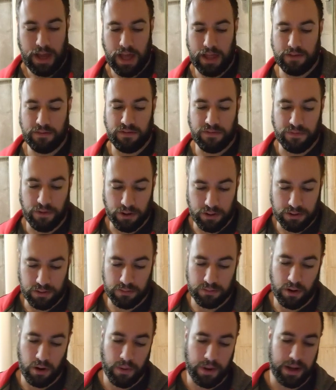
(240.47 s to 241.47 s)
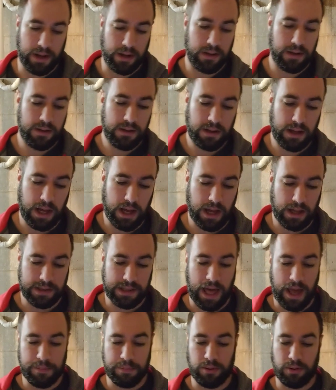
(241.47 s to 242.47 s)
then for vertical rowing,
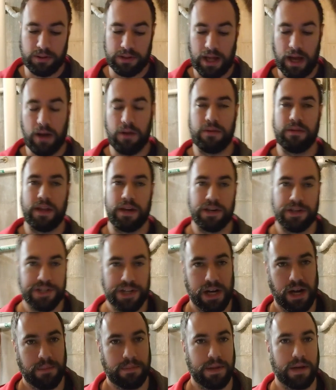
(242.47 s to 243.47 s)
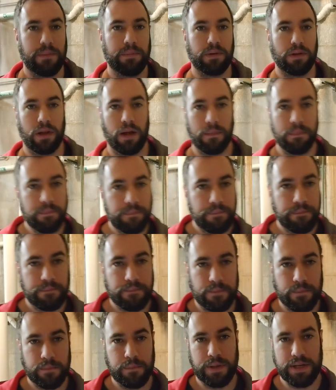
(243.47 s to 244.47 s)
lat pull down, then a chin up, then a pull up.
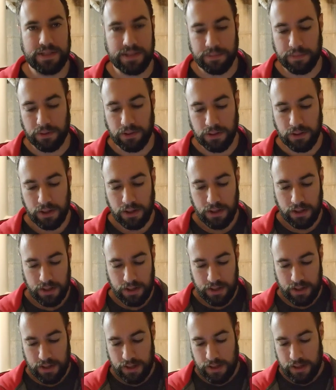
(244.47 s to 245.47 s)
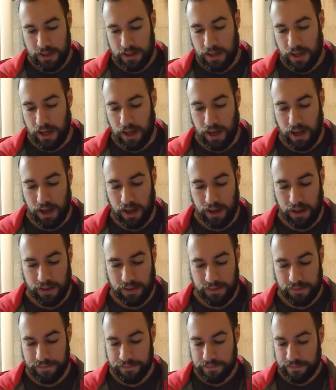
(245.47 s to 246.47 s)
Pretty simple.
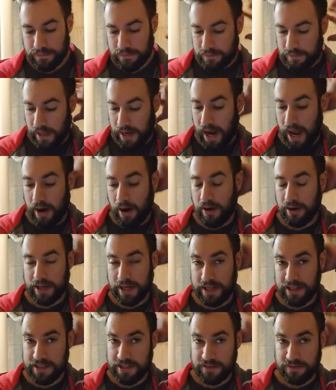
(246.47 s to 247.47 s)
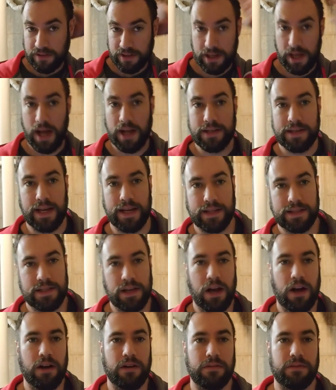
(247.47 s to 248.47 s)
That hierarchy is just for the context
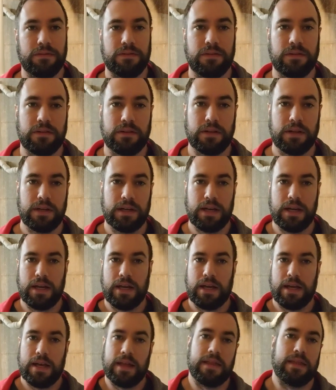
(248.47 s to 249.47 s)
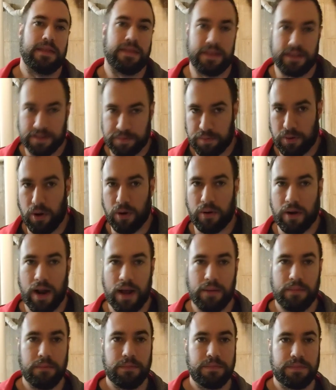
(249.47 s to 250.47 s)
of this
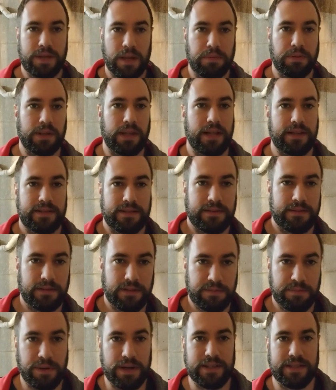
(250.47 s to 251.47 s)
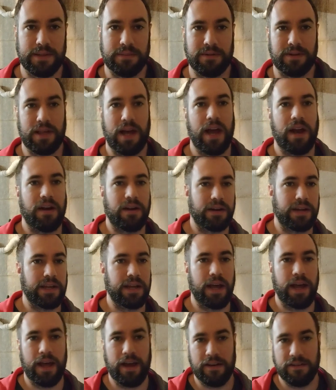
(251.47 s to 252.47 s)
program. Typically, it's pretty similar to the
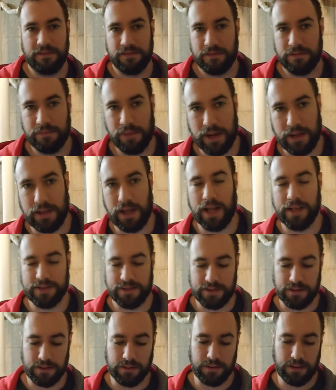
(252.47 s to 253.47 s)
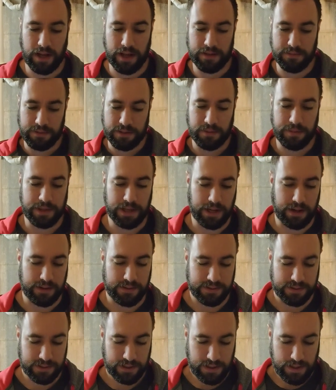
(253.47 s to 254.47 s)
hierarchy I have my clients do as they're
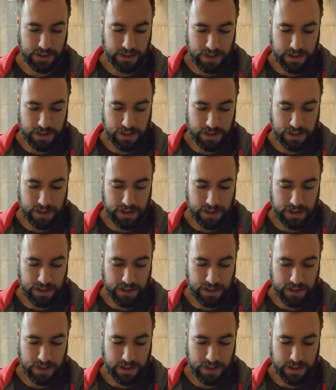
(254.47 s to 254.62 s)
beginners.